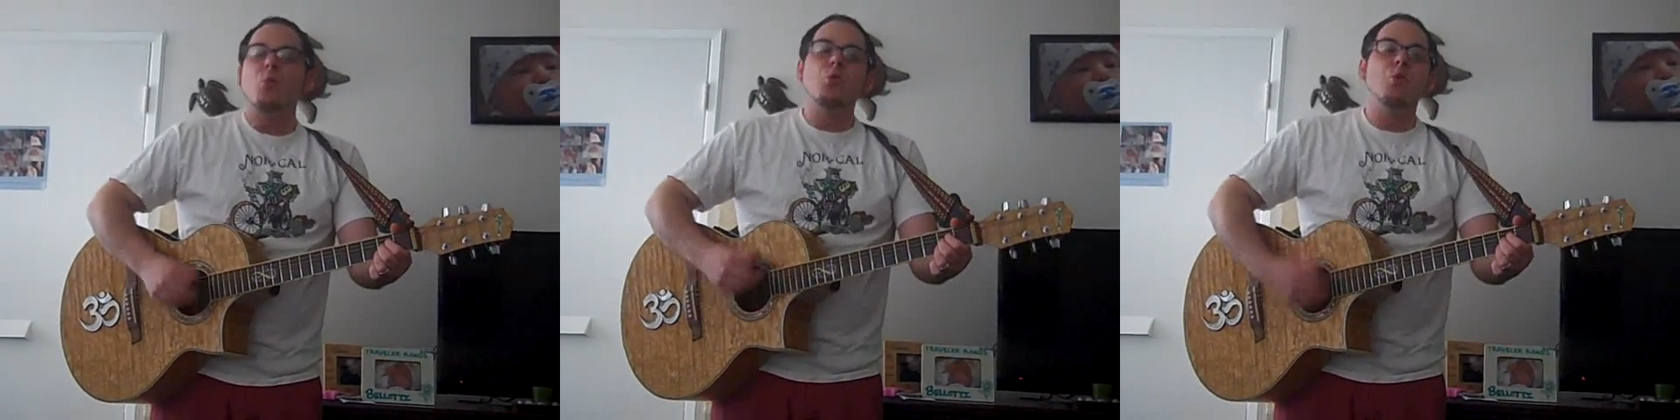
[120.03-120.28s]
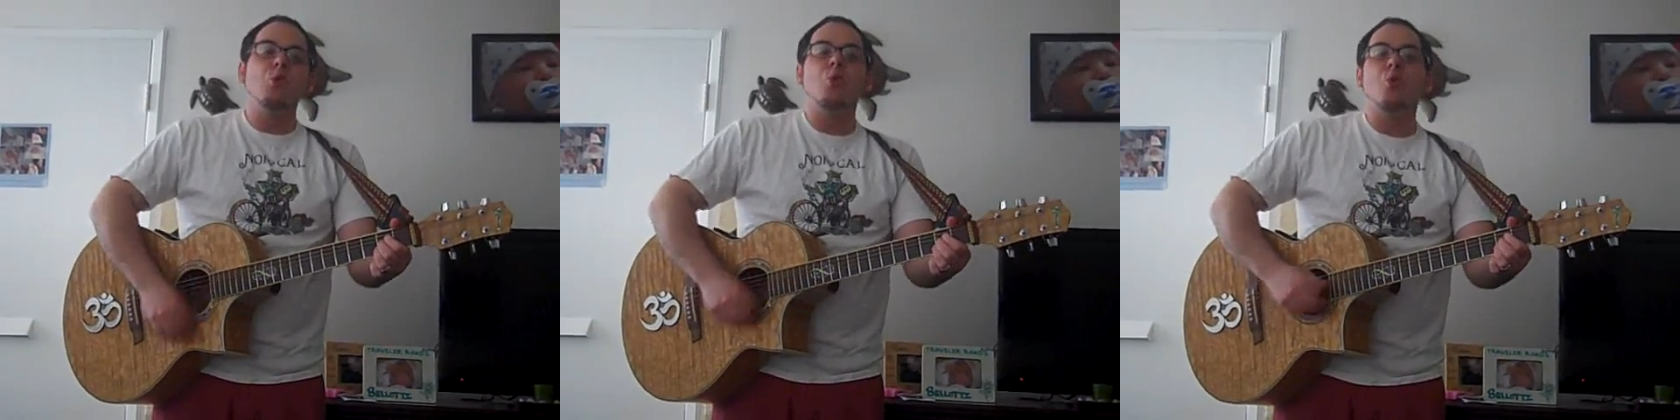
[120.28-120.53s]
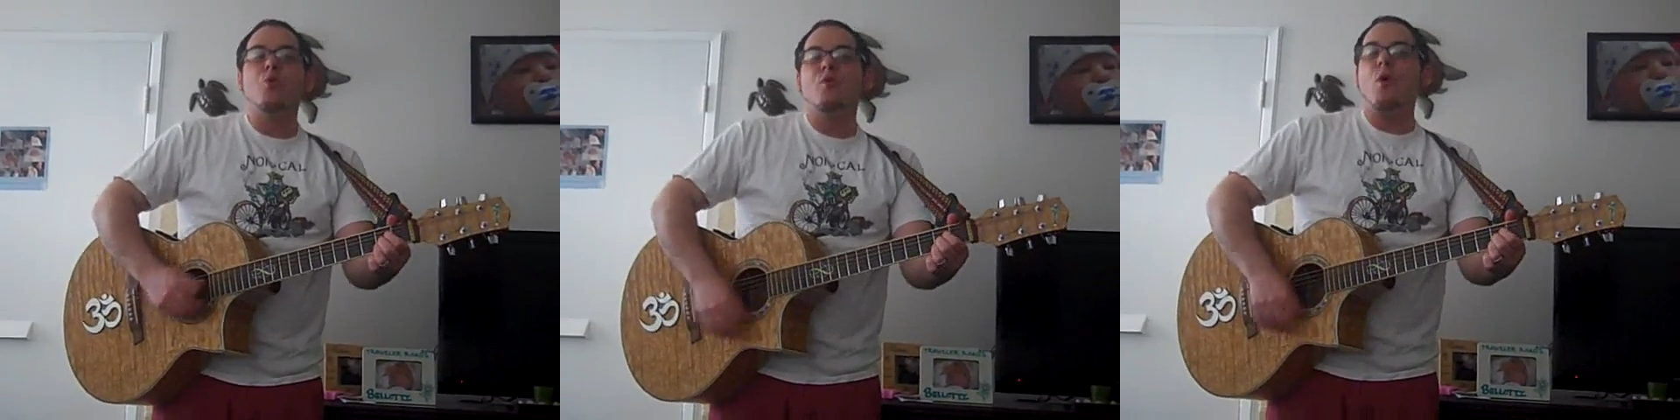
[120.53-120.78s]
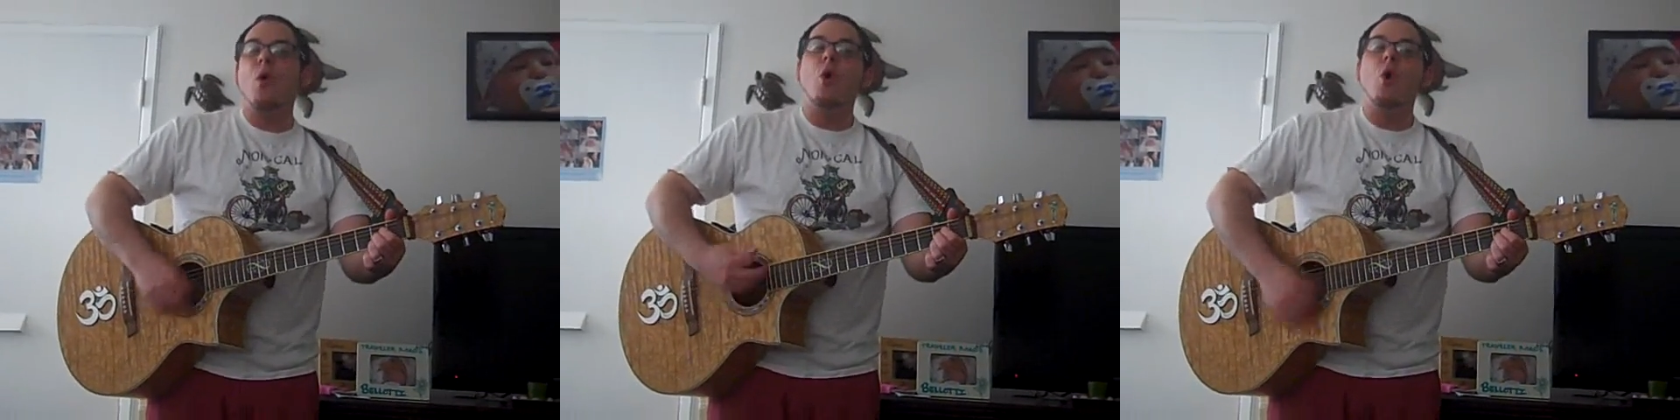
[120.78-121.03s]
move
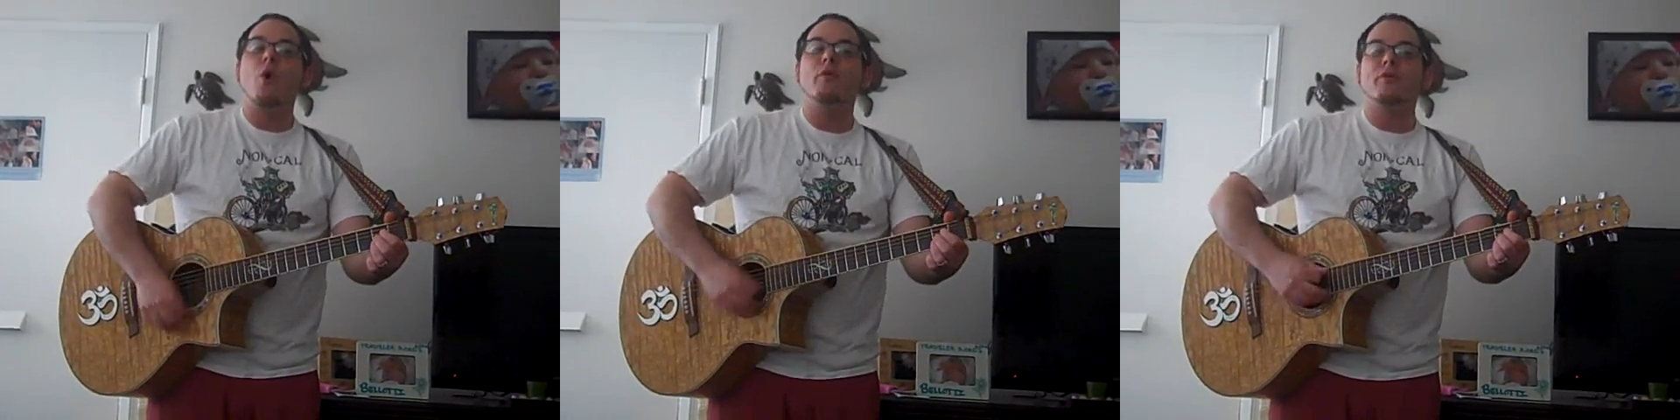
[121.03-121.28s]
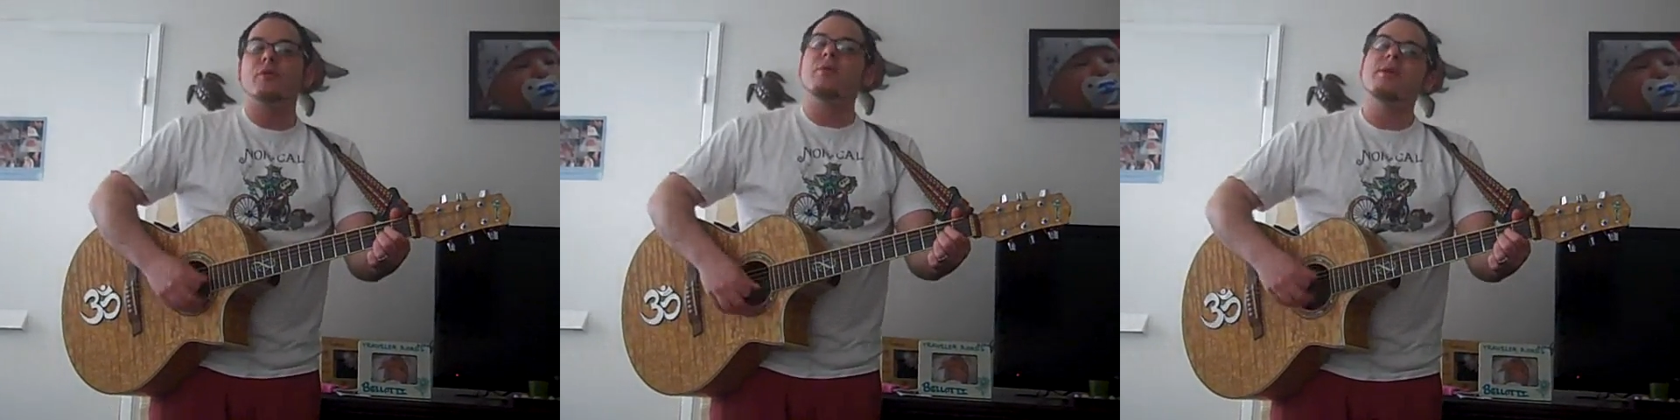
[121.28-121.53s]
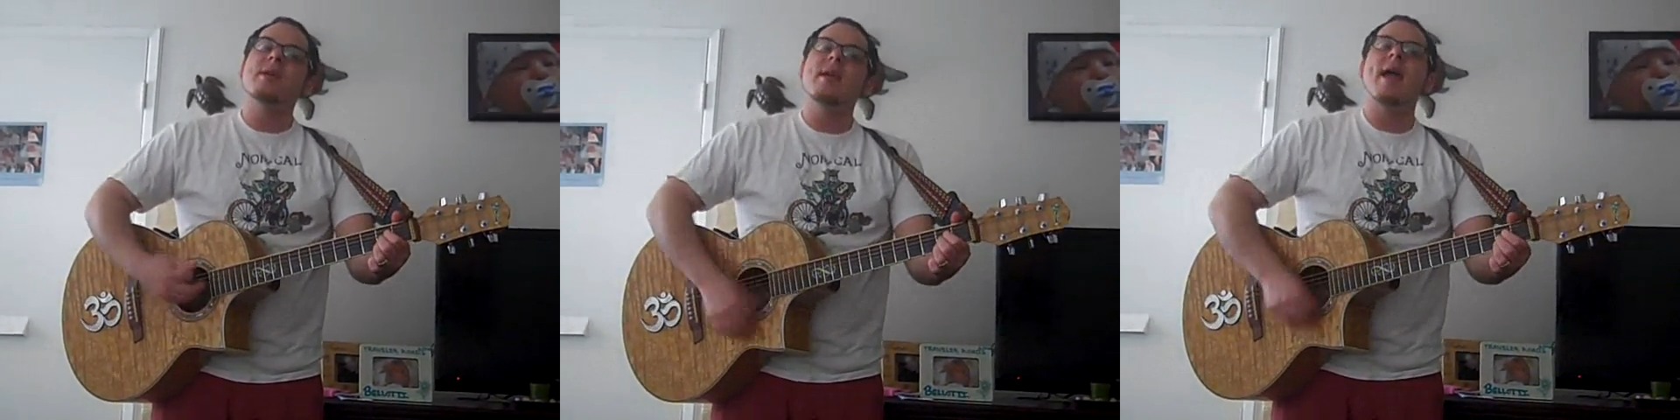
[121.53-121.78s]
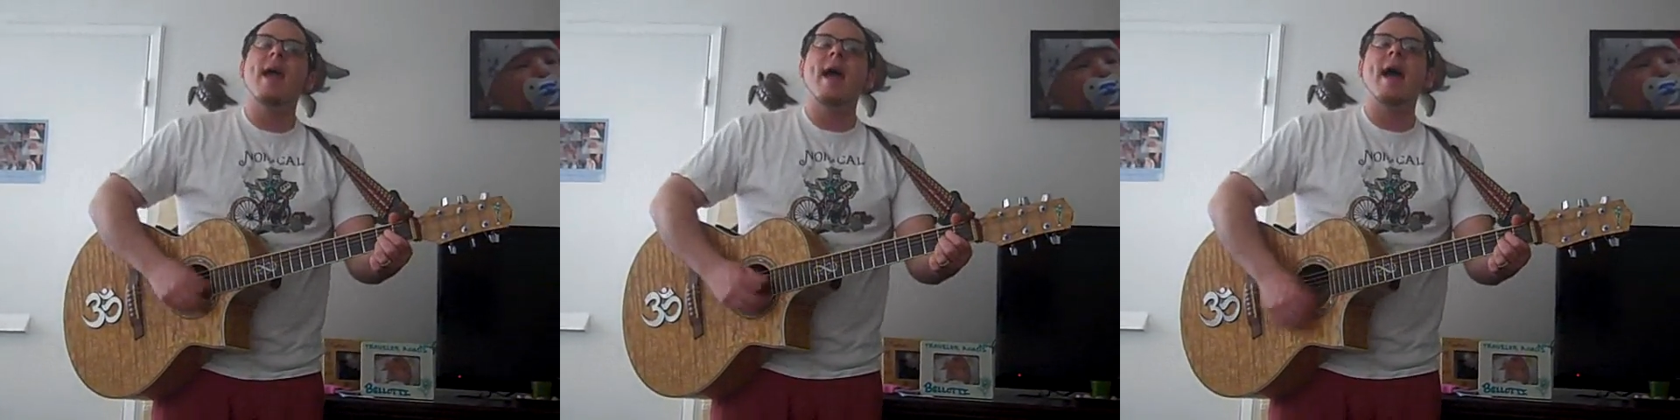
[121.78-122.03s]
over,
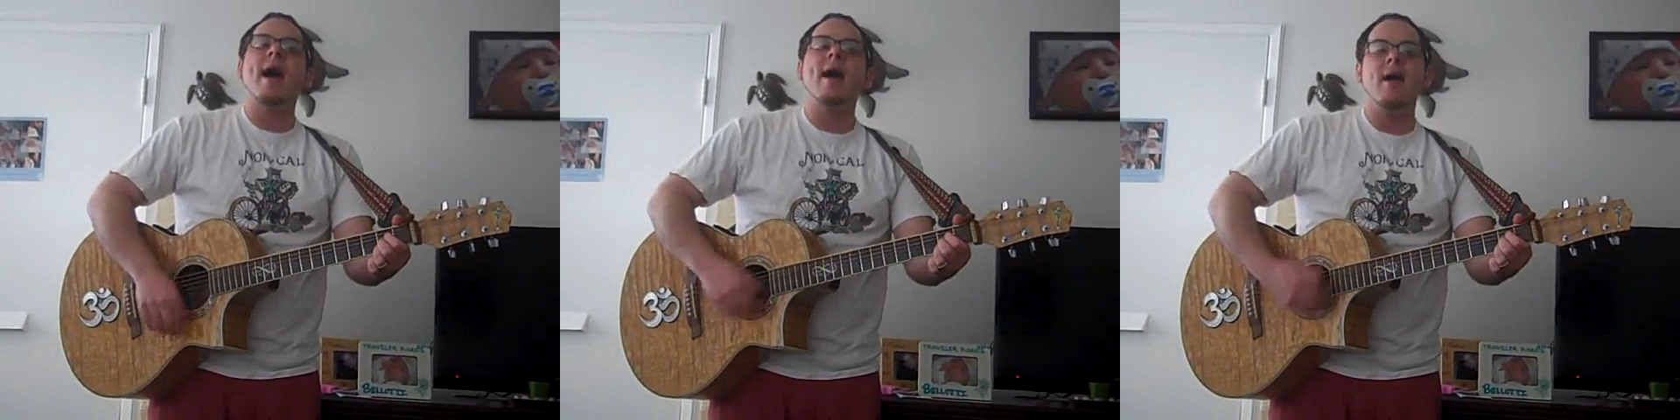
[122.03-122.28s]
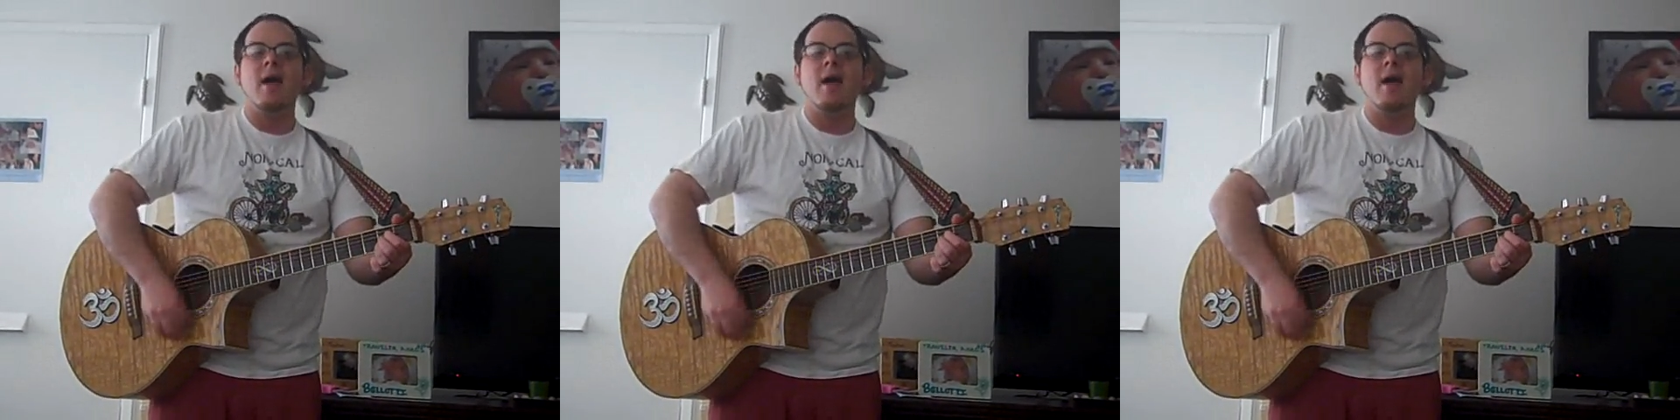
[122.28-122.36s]
yeah,